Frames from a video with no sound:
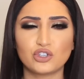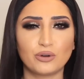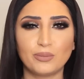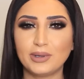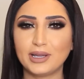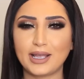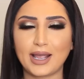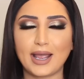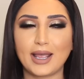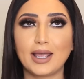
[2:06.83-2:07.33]

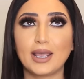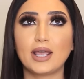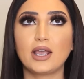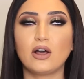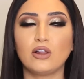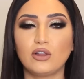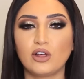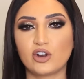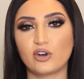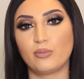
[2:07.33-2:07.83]
Normally I
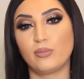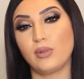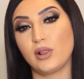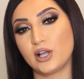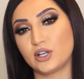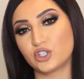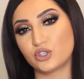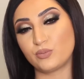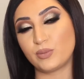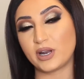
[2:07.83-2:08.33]
hate a lot of
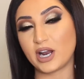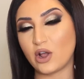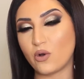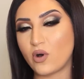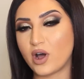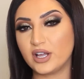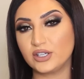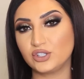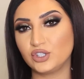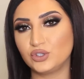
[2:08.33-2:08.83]
blush, but I
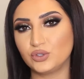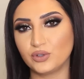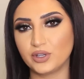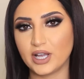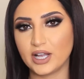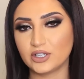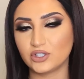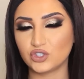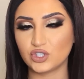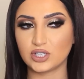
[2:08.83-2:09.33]
wanted to do
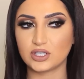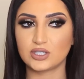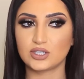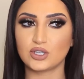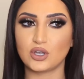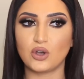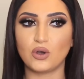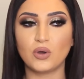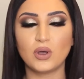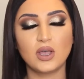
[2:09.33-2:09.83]
that
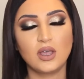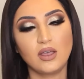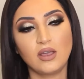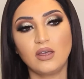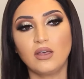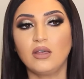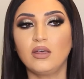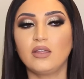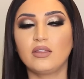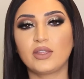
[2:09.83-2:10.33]
just so
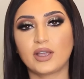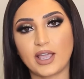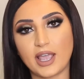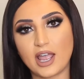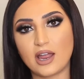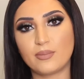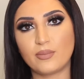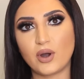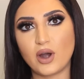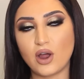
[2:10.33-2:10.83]
the
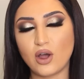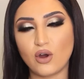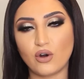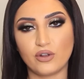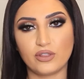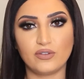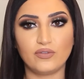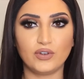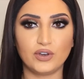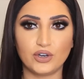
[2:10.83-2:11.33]
camera
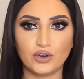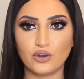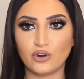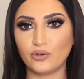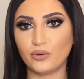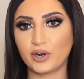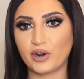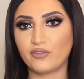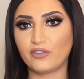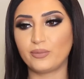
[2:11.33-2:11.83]
or the
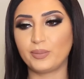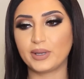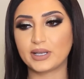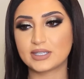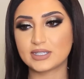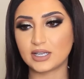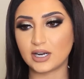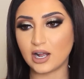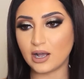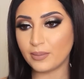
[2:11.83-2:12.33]
video or whatever
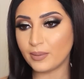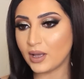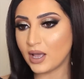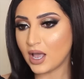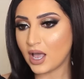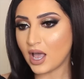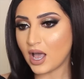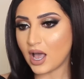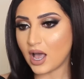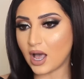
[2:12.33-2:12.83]
picks it up.
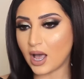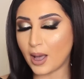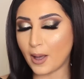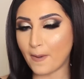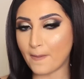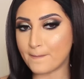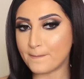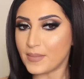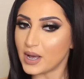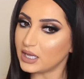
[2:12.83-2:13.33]

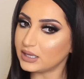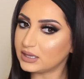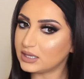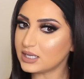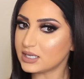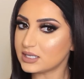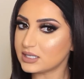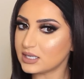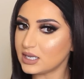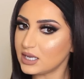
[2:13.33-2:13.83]
But
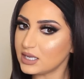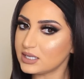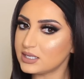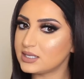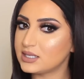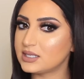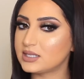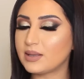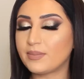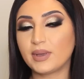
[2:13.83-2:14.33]
this
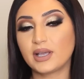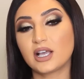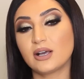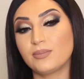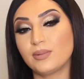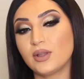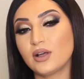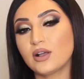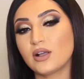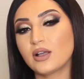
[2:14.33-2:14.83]
is the
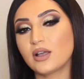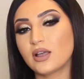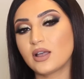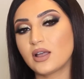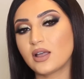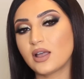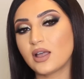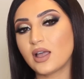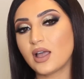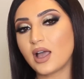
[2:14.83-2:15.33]
makeup look
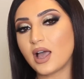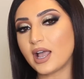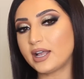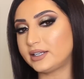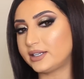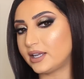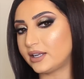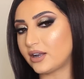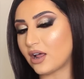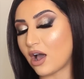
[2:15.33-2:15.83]

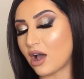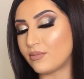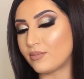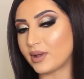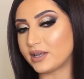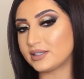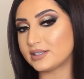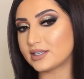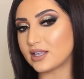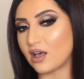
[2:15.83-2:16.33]
I did on
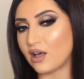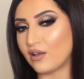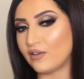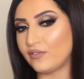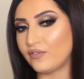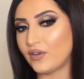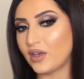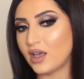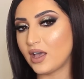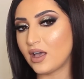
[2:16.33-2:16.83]

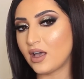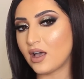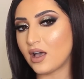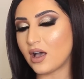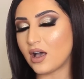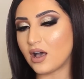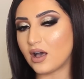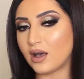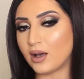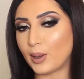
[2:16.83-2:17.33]
myself.
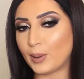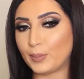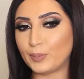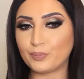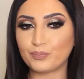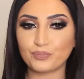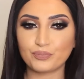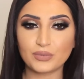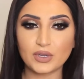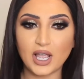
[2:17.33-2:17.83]

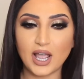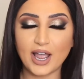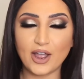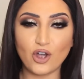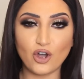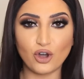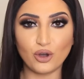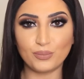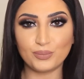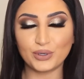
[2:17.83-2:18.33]
I
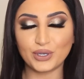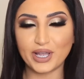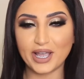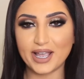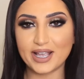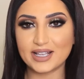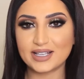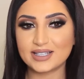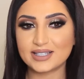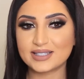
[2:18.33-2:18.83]
hope you
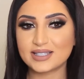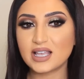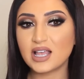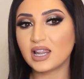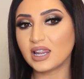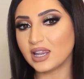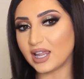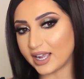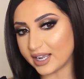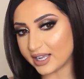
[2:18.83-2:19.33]

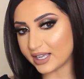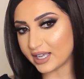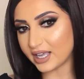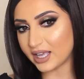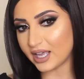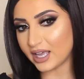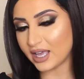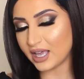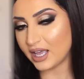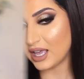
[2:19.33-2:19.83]
guys like
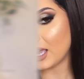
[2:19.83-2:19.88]
it.